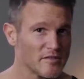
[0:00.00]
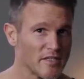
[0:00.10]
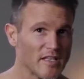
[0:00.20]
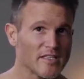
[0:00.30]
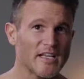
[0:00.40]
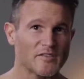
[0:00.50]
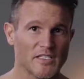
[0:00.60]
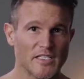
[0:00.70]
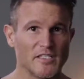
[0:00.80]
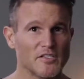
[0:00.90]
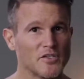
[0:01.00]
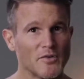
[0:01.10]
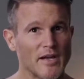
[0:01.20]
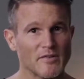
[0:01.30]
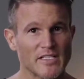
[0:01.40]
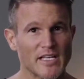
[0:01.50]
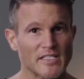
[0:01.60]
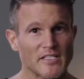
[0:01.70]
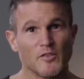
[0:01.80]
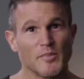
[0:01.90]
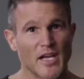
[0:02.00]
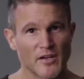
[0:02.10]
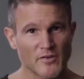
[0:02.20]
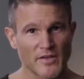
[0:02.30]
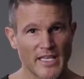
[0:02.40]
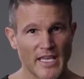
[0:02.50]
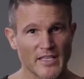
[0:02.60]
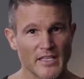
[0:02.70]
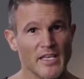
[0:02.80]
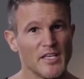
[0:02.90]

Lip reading: undoubtedly 2 hours later you'll be hungry again,